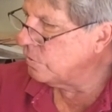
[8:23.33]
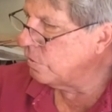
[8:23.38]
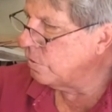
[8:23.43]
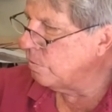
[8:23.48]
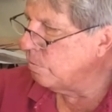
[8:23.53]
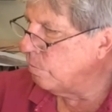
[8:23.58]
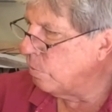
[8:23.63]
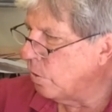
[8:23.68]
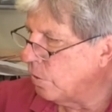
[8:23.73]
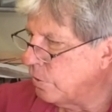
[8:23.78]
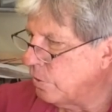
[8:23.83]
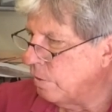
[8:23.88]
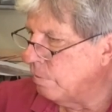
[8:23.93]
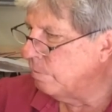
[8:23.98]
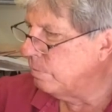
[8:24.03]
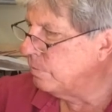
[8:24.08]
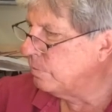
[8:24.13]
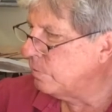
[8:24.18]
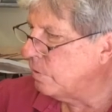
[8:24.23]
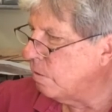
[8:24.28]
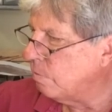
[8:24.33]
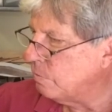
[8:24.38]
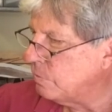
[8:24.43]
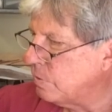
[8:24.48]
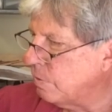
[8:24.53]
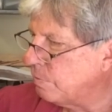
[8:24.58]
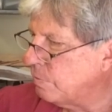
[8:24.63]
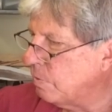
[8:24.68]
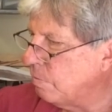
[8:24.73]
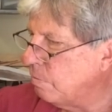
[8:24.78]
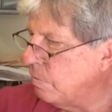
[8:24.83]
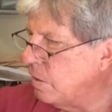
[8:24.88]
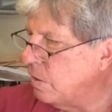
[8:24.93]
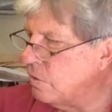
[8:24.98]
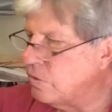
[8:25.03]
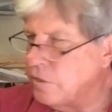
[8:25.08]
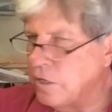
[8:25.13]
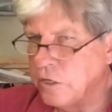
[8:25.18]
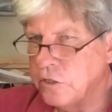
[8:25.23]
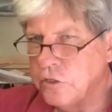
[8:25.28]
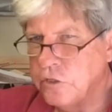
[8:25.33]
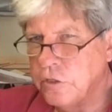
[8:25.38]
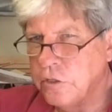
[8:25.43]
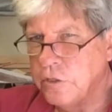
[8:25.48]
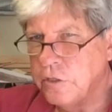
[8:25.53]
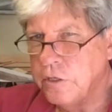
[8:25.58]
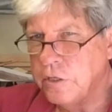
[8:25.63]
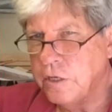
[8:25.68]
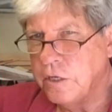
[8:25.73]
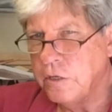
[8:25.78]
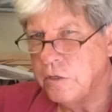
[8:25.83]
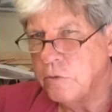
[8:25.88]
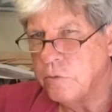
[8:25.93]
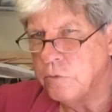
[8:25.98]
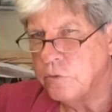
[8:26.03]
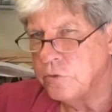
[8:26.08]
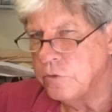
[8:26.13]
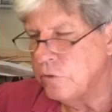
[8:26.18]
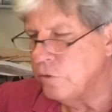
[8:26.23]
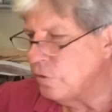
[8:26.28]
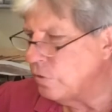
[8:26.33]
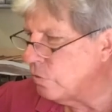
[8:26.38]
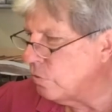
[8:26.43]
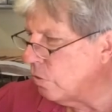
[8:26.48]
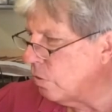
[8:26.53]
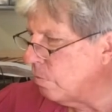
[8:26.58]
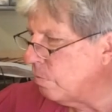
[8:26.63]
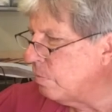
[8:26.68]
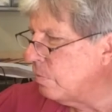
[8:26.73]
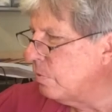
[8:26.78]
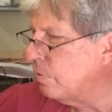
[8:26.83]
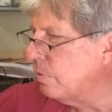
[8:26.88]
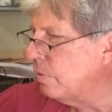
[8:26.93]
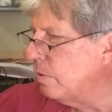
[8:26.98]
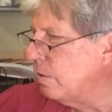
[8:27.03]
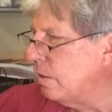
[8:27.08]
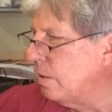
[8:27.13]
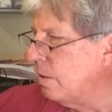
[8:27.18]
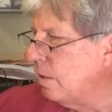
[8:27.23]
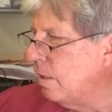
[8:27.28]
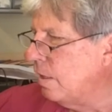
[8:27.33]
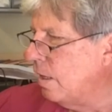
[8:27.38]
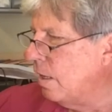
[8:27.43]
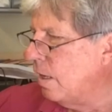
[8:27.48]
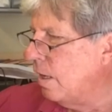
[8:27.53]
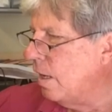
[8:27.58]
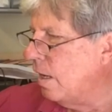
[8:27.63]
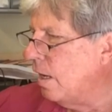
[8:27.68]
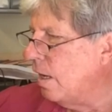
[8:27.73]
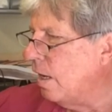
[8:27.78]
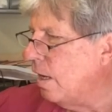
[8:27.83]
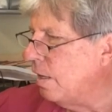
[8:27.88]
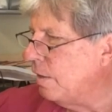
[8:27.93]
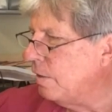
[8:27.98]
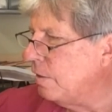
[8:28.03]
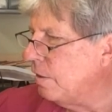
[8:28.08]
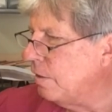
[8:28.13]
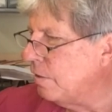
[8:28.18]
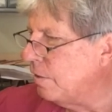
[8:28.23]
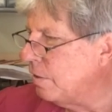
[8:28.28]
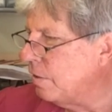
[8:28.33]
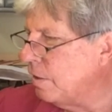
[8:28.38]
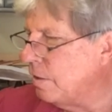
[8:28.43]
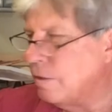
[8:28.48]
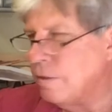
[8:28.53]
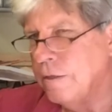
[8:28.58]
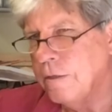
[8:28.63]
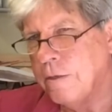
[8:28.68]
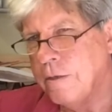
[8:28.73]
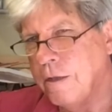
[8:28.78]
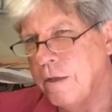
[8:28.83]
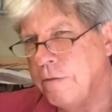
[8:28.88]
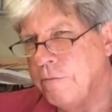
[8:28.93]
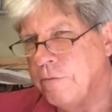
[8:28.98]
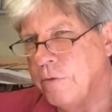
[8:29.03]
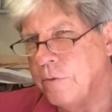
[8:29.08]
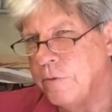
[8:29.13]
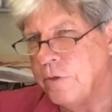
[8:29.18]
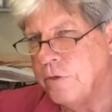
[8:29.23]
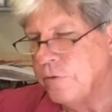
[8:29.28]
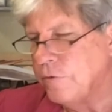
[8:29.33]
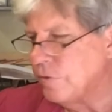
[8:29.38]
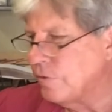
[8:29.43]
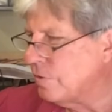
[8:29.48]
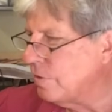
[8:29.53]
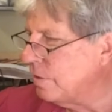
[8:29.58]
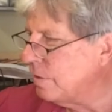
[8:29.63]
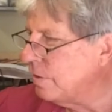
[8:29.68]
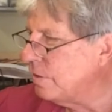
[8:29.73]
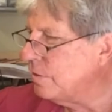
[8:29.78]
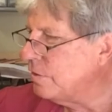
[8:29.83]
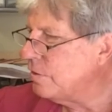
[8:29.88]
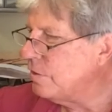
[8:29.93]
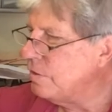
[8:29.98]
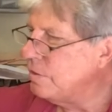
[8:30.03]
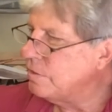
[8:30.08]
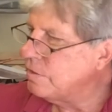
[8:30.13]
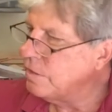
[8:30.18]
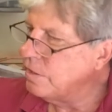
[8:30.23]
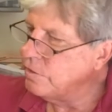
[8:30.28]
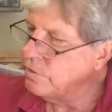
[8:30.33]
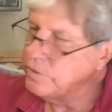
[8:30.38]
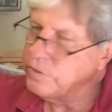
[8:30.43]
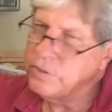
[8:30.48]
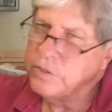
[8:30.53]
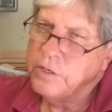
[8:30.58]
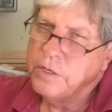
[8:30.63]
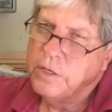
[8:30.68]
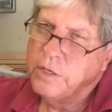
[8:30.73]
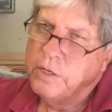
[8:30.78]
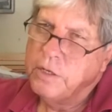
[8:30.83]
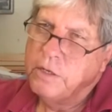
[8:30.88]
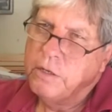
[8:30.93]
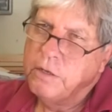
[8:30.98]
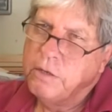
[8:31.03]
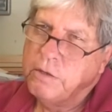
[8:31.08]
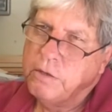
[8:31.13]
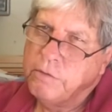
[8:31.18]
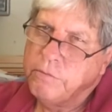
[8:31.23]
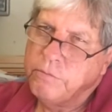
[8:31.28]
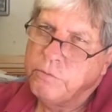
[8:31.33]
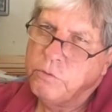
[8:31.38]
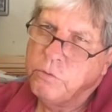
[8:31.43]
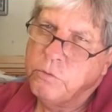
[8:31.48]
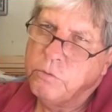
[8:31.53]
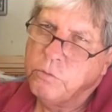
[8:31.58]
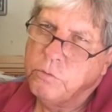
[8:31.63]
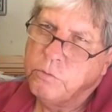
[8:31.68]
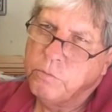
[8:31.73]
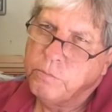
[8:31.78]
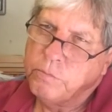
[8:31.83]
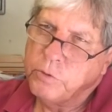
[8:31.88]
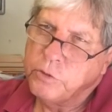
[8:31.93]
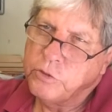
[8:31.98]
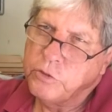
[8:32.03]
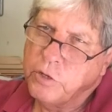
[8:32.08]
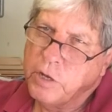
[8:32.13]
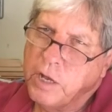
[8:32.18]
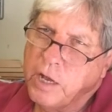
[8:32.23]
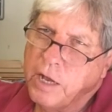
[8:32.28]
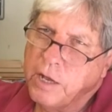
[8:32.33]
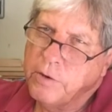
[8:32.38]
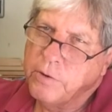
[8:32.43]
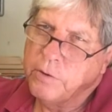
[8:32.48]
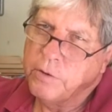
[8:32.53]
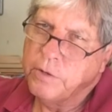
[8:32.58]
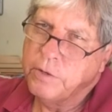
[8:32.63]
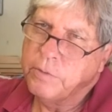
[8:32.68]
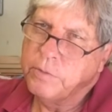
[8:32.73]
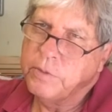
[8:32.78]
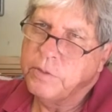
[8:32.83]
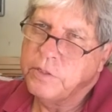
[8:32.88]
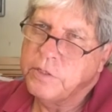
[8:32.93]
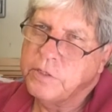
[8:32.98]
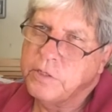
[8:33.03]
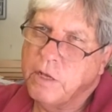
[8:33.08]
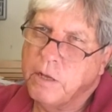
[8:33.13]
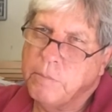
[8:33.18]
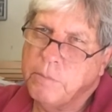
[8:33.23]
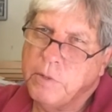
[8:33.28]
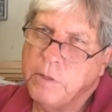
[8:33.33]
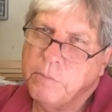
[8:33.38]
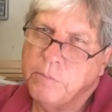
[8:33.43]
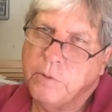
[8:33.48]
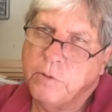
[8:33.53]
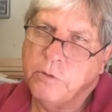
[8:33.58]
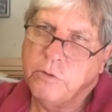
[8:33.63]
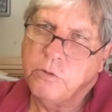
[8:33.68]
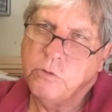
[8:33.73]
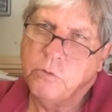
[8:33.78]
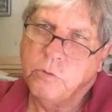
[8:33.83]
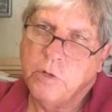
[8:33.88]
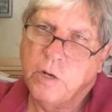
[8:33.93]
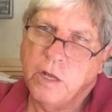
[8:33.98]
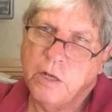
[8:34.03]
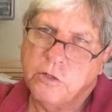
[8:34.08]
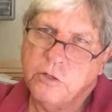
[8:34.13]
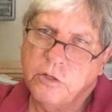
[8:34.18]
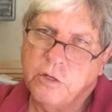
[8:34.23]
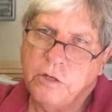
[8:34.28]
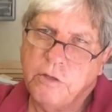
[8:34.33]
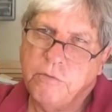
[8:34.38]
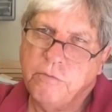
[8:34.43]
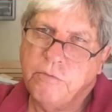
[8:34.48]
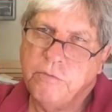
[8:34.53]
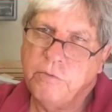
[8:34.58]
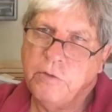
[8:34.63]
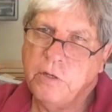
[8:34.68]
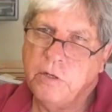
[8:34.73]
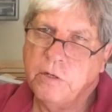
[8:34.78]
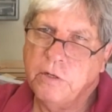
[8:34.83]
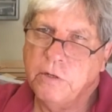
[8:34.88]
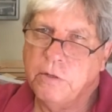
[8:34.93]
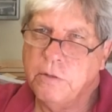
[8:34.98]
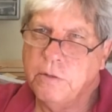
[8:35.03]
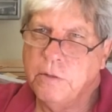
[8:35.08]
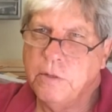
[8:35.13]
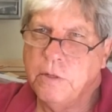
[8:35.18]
at the bottom, comes up to middle section, and then goes to the top. And the other thing that I found interesting is he says if you put your hand on it with sandpaper, you will actually feel